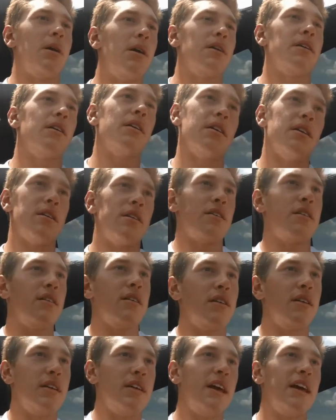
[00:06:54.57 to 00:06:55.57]
But uh,
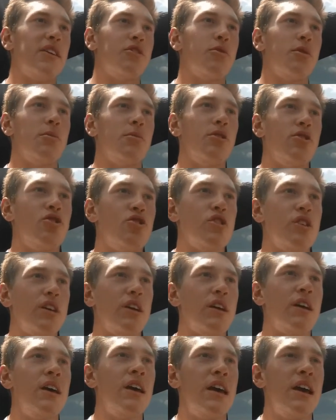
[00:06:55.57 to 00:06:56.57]
yeah, that's pretty much
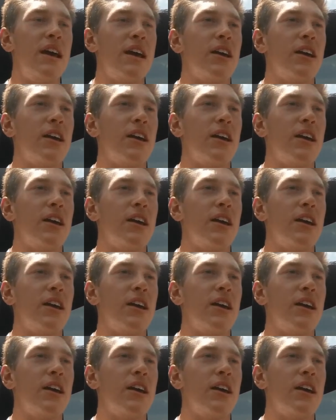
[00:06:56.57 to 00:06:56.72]
it.